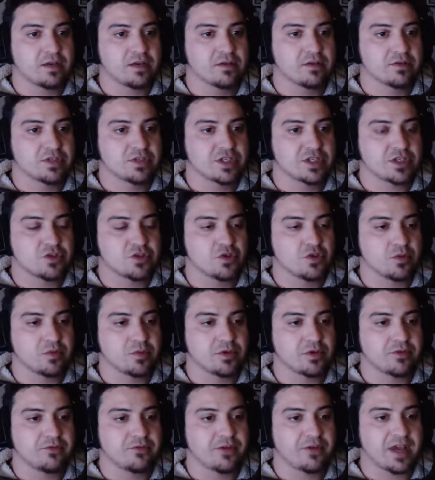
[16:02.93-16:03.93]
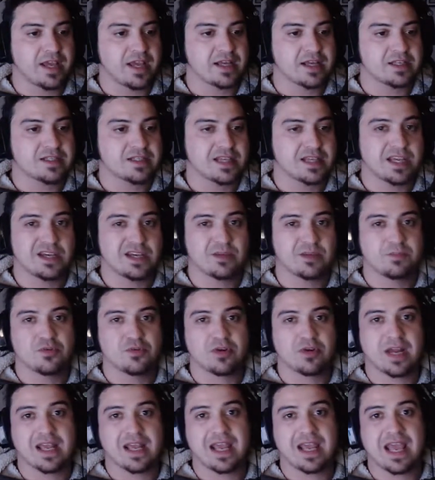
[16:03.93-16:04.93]
It was just normal conveyors, and you
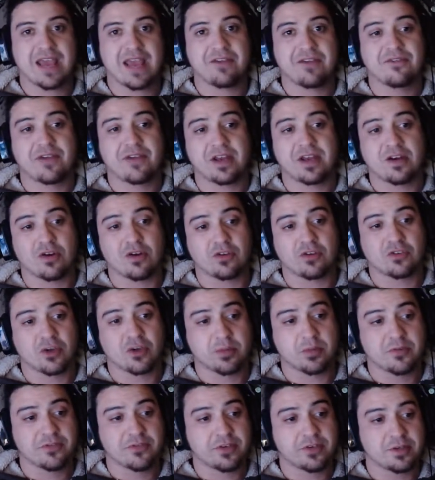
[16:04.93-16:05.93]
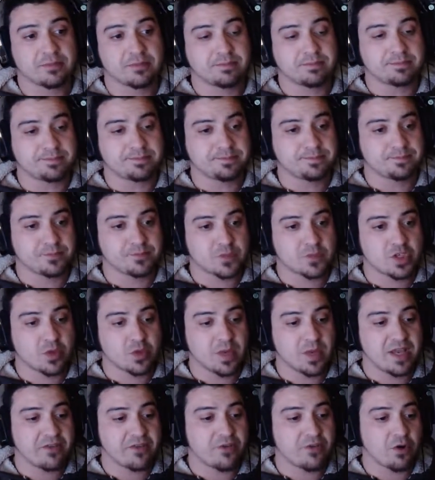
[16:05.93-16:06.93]
put a air vent on top of it. So
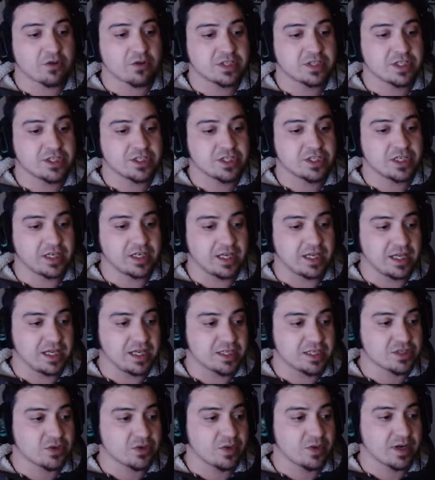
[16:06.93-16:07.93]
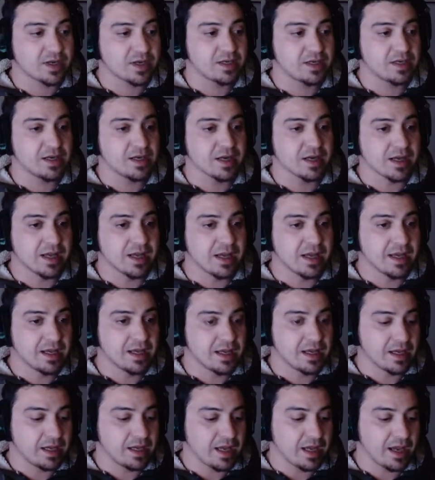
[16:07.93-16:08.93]
we have oxygen in here, so I
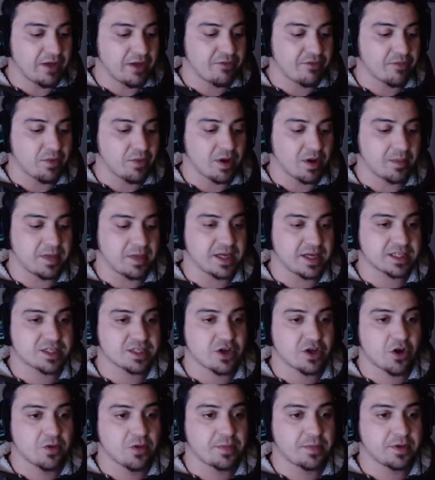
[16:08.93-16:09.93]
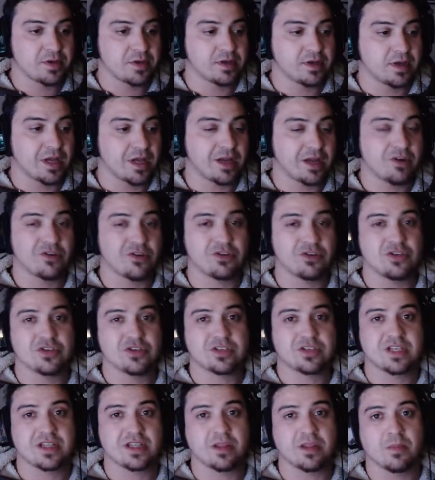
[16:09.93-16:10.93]
can have my mask open and not
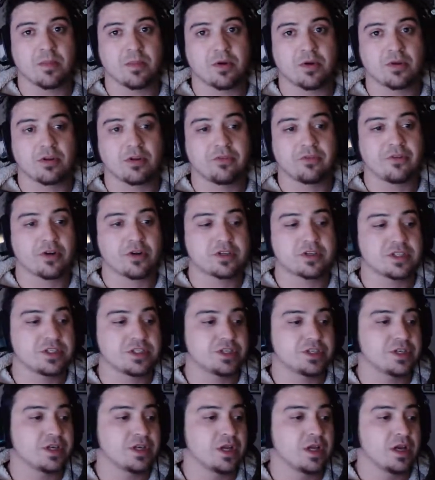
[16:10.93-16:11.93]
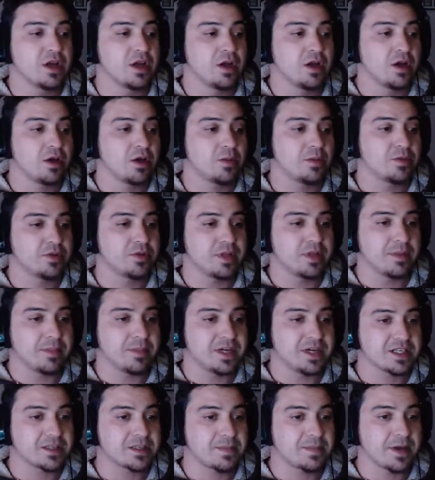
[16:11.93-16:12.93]
using the bottle of oxygen. I'll put that
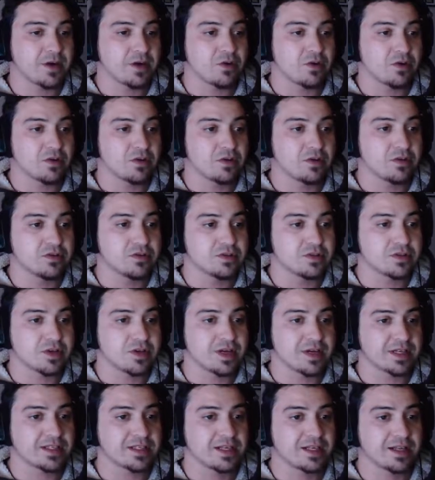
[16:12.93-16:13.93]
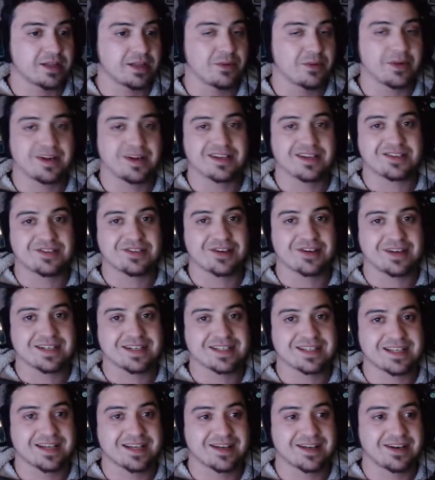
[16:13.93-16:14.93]
mask back on because I accidentally went outside a
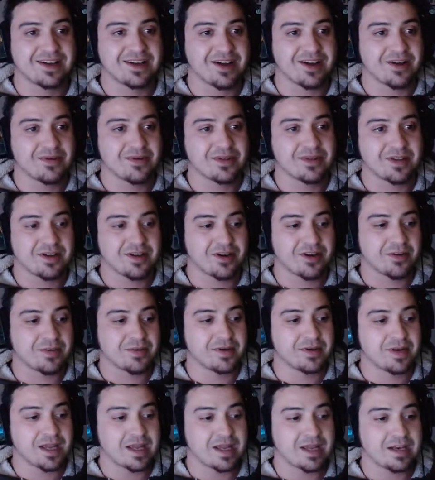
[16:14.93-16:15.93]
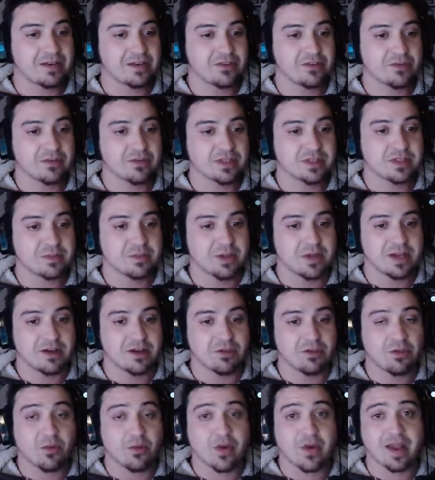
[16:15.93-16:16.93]
second ago with it open and it took some of my
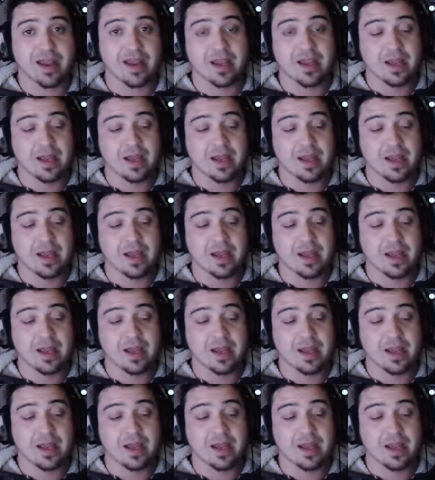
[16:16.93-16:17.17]
health away.